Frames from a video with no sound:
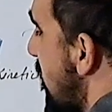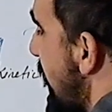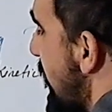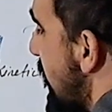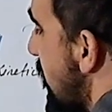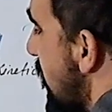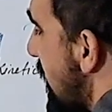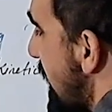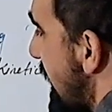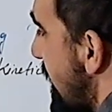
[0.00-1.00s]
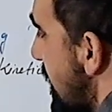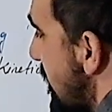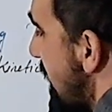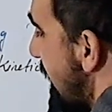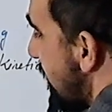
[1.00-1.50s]
if you're looking at this
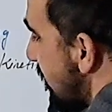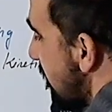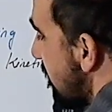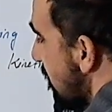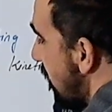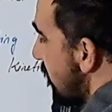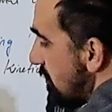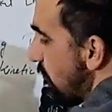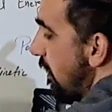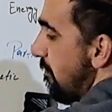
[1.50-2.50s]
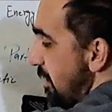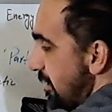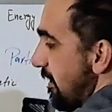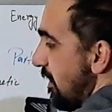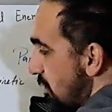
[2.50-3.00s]
direction, it's also
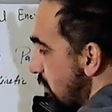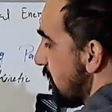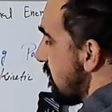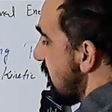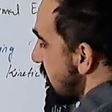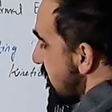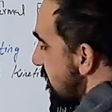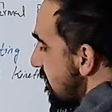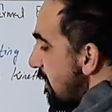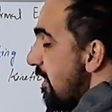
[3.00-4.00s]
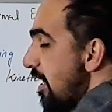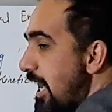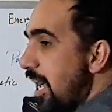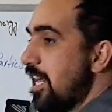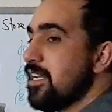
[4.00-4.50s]
vibrating along this axis
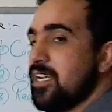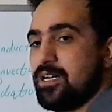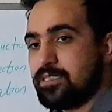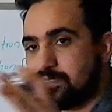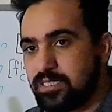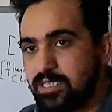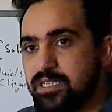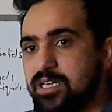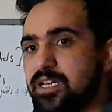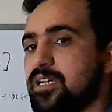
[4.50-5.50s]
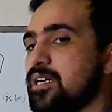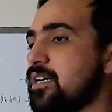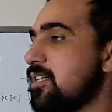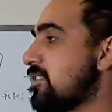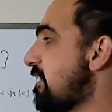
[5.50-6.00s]
and along the
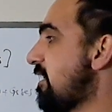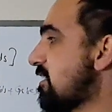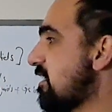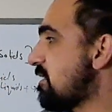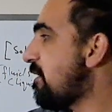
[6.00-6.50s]
z-axis.